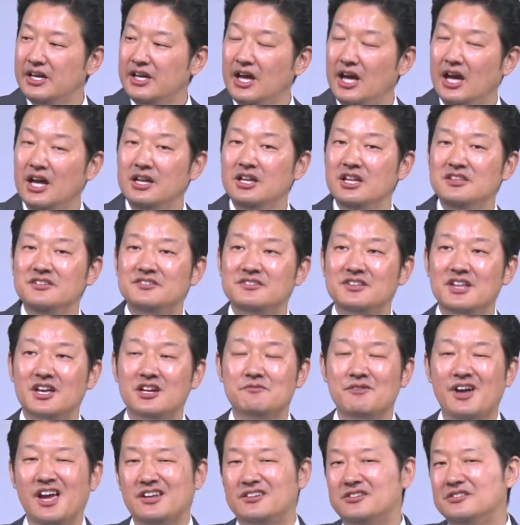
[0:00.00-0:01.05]
And instead
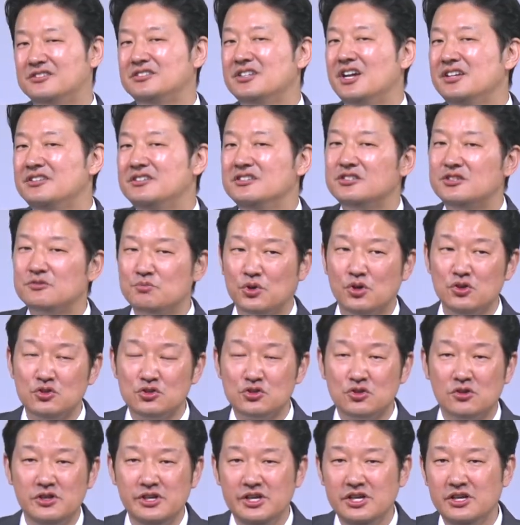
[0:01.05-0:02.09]
of exercising
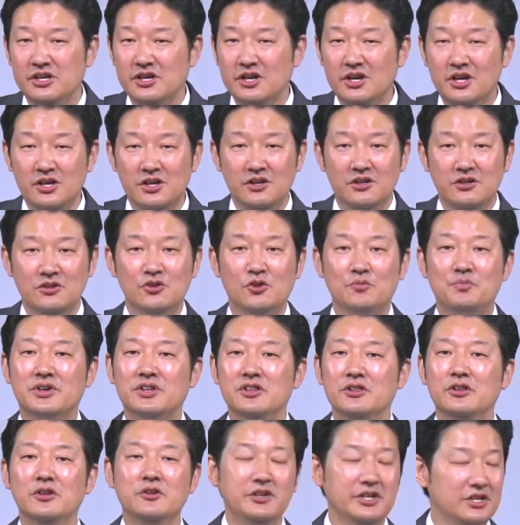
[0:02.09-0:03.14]
spiritually, you're
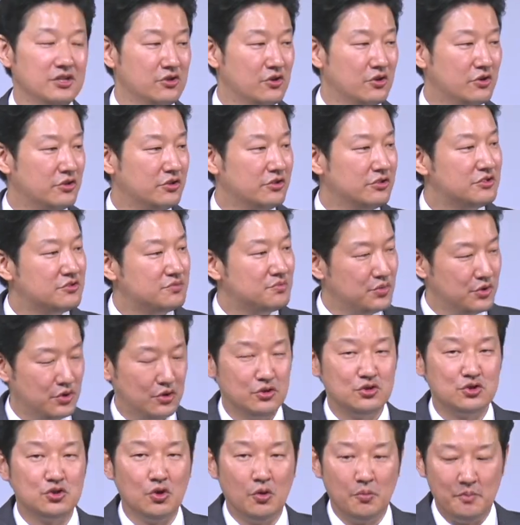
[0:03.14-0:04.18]
polluting your
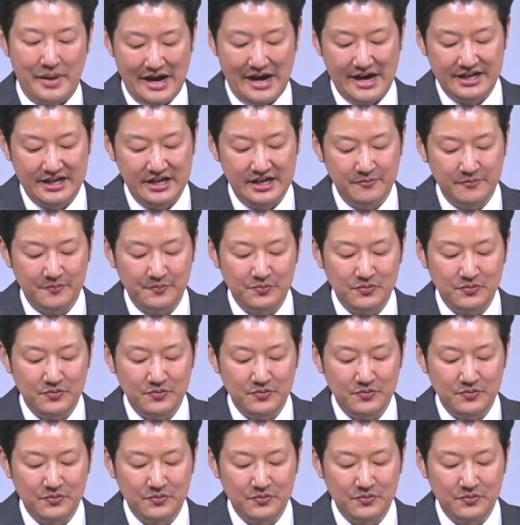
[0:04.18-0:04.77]
spiritual body.